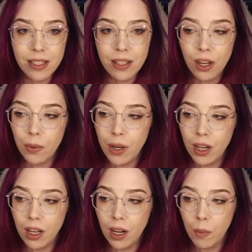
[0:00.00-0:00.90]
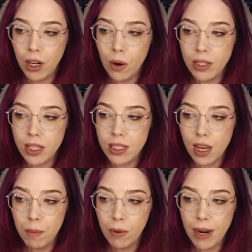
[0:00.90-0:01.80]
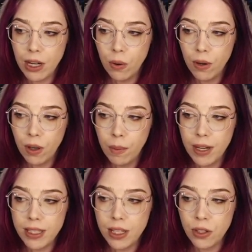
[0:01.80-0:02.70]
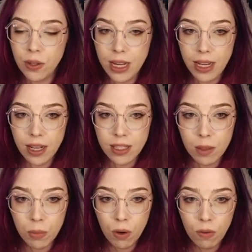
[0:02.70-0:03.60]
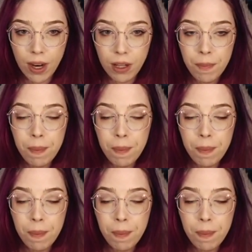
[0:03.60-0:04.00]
You're gonna want to go into this upper right corner where it says create custom profile.